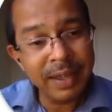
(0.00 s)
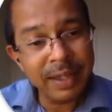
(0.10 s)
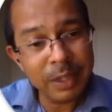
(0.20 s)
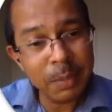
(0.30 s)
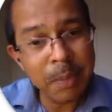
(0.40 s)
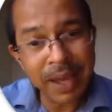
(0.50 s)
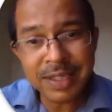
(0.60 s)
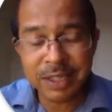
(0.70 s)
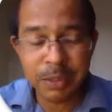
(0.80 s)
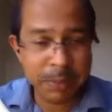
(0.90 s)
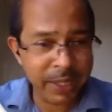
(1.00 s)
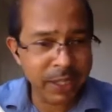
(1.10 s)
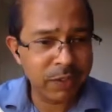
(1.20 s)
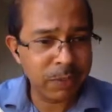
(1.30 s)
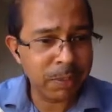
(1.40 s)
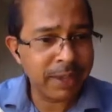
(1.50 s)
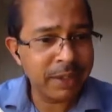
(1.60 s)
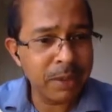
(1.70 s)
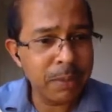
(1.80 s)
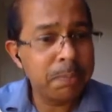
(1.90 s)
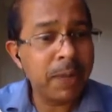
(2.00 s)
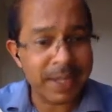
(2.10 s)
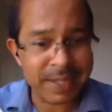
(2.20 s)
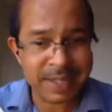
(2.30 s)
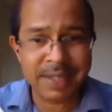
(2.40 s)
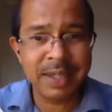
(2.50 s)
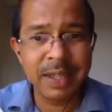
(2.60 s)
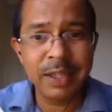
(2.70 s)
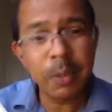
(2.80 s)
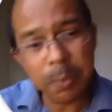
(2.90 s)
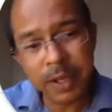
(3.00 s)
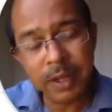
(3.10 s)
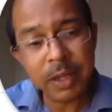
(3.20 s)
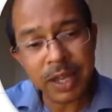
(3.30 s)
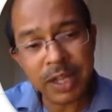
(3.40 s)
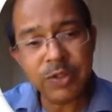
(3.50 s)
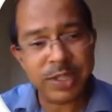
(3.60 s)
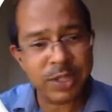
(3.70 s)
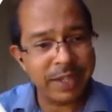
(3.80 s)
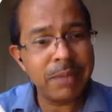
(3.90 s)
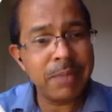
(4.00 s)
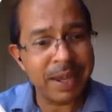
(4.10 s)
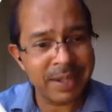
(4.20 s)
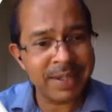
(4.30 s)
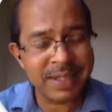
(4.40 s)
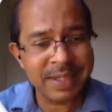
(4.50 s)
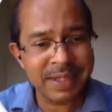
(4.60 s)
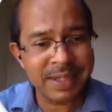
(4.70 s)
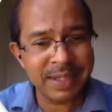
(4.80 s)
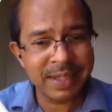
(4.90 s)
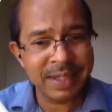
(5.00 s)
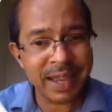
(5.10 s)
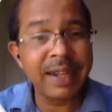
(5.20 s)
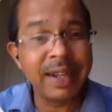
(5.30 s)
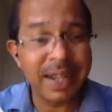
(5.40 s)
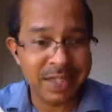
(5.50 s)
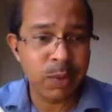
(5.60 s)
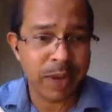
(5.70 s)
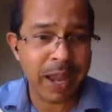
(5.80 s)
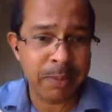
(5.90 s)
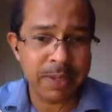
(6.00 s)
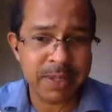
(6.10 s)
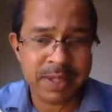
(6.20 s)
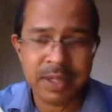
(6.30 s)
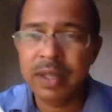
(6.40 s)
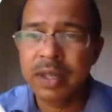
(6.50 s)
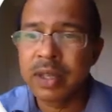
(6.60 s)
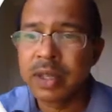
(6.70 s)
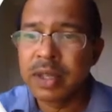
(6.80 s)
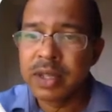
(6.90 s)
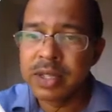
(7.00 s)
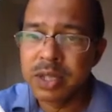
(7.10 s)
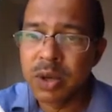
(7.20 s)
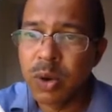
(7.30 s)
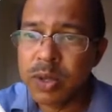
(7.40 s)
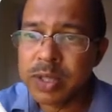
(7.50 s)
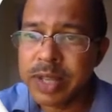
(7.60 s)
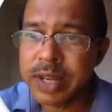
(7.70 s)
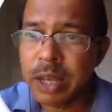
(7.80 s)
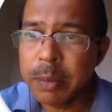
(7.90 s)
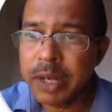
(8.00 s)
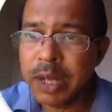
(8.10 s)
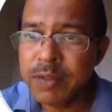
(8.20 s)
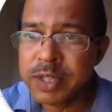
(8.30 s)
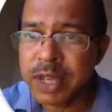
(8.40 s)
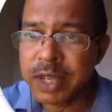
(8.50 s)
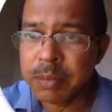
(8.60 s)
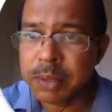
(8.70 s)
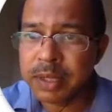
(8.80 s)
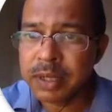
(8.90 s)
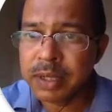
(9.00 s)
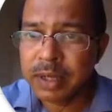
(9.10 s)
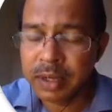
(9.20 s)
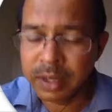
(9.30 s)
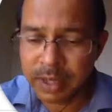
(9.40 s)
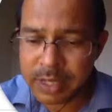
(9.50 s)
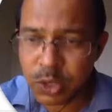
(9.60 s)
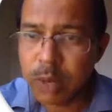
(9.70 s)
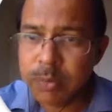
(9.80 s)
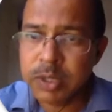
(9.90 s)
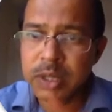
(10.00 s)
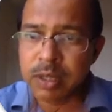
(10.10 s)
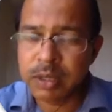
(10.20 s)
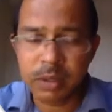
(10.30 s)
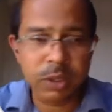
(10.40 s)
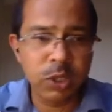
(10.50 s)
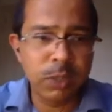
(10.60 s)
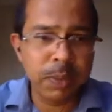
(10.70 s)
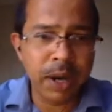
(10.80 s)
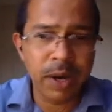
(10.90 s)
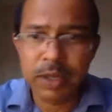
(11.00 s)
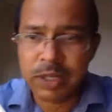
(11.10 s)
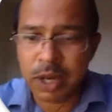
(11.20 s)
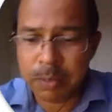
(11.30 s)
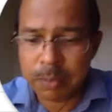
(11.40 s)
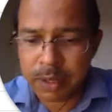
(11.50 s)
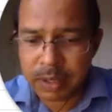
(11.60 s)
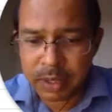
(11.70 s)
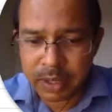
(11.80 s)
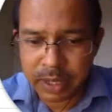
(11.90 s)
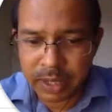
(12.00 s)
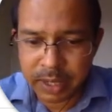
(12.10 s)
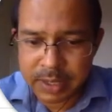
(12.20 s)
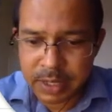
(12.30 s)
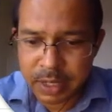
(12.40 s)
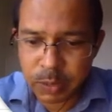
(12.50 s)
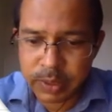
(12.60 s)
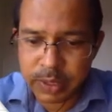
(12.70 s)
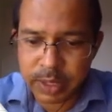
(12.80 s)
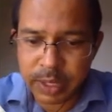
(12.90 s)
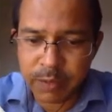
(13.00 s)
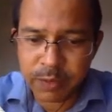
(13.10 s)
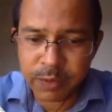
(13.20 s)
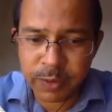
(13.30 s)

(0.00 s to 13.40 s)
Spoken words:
the balance at the beginning of the month plus the interest on that balance. And let's see what happens. So setting up an if statement, let's go up to the bar on top and start with if,